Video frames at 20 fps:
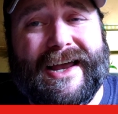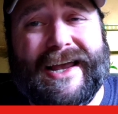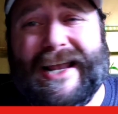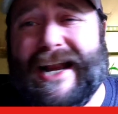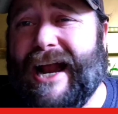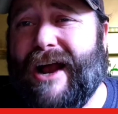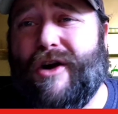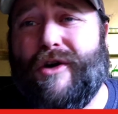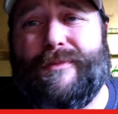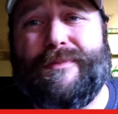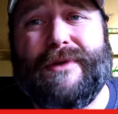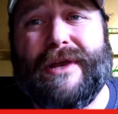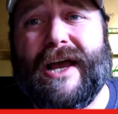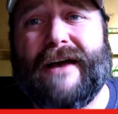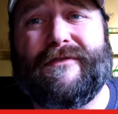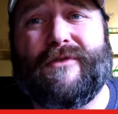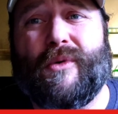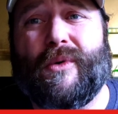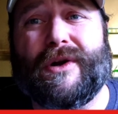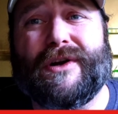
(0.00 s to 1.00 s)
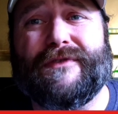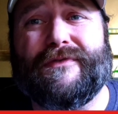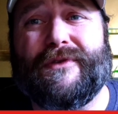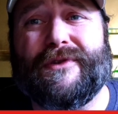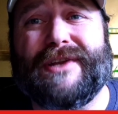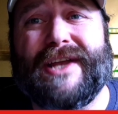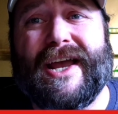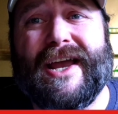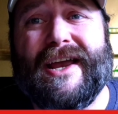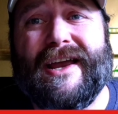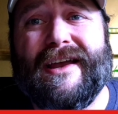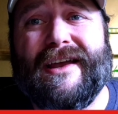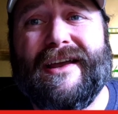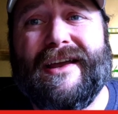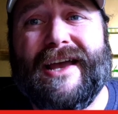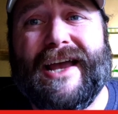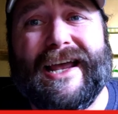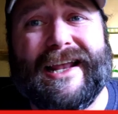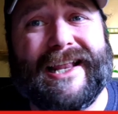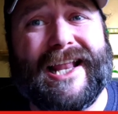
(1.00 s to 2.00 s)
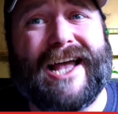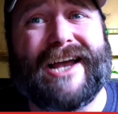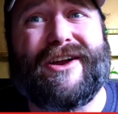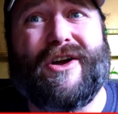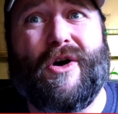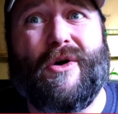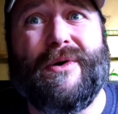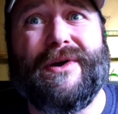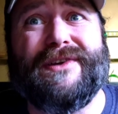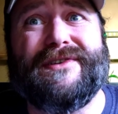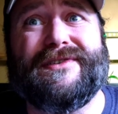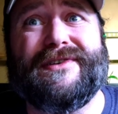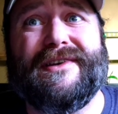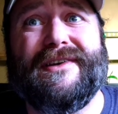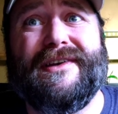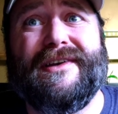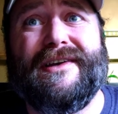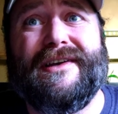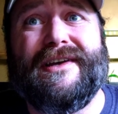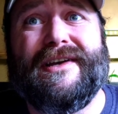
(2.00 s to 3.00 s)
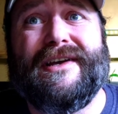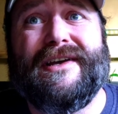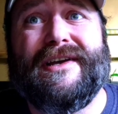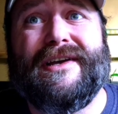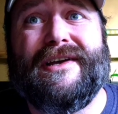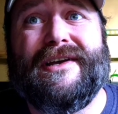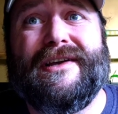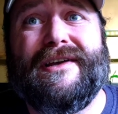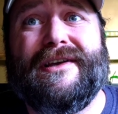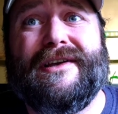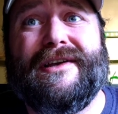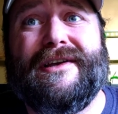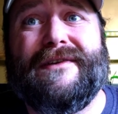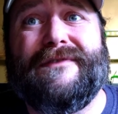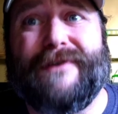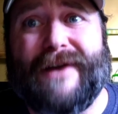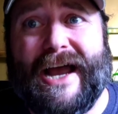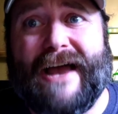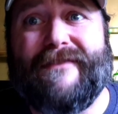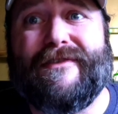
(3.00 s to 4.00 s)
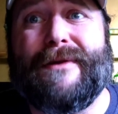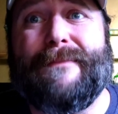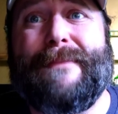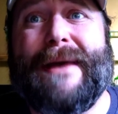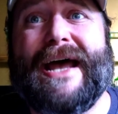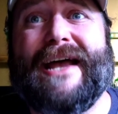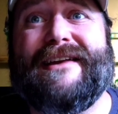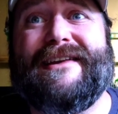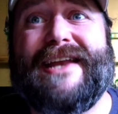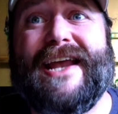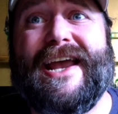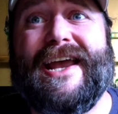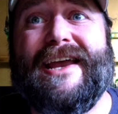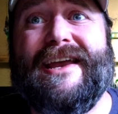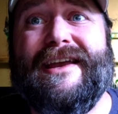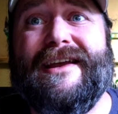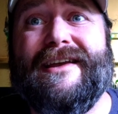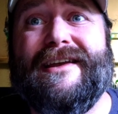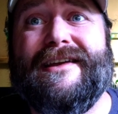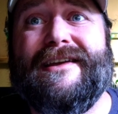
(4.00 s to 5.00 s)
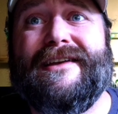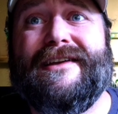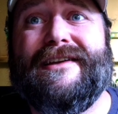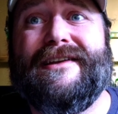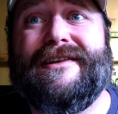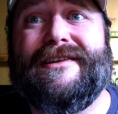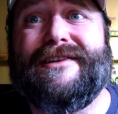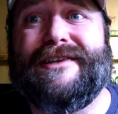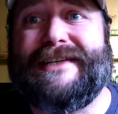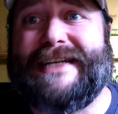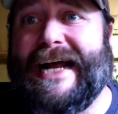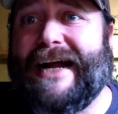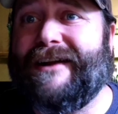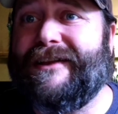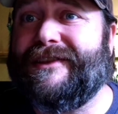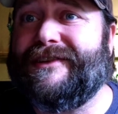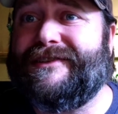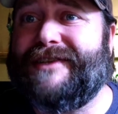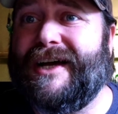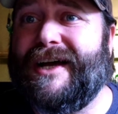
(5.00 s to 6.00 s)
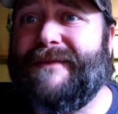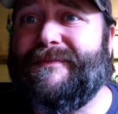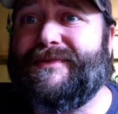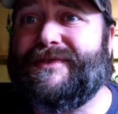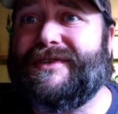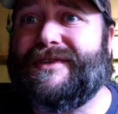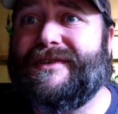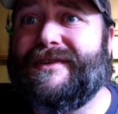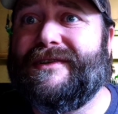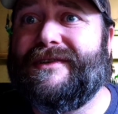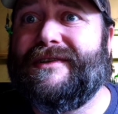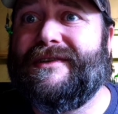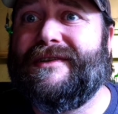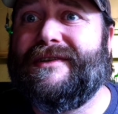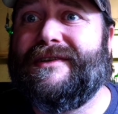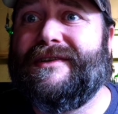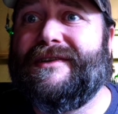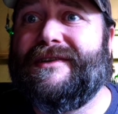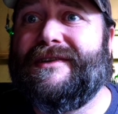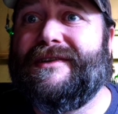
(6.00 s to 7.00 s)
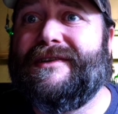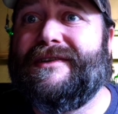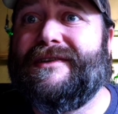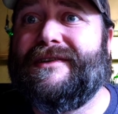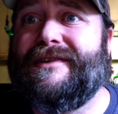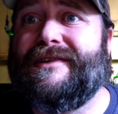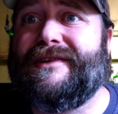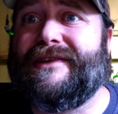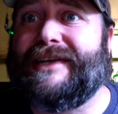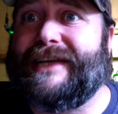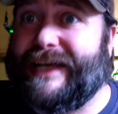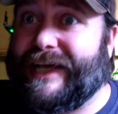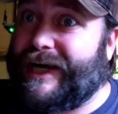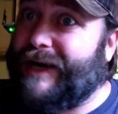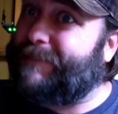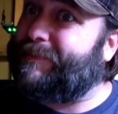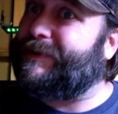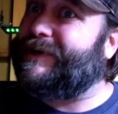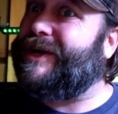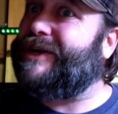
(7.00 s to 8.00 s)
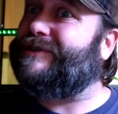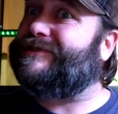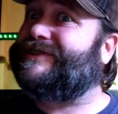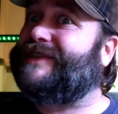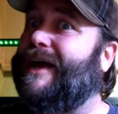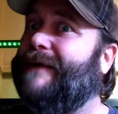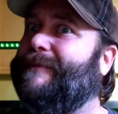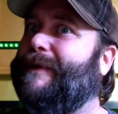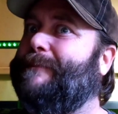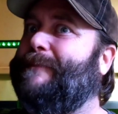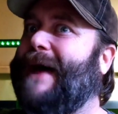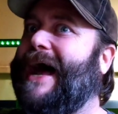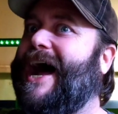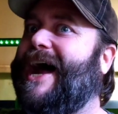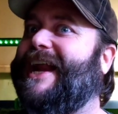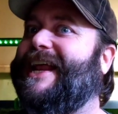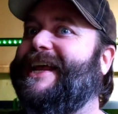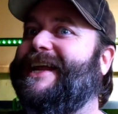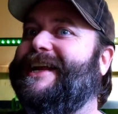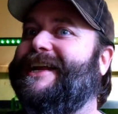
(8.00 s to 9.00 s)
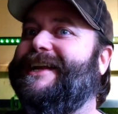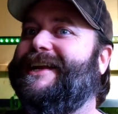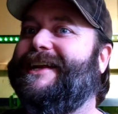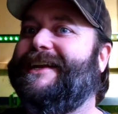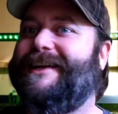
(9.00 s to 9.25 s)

And I hope you have a wonderful day. And like always, if you're having a bad day, you're down in the dumps, Get up and do something about it.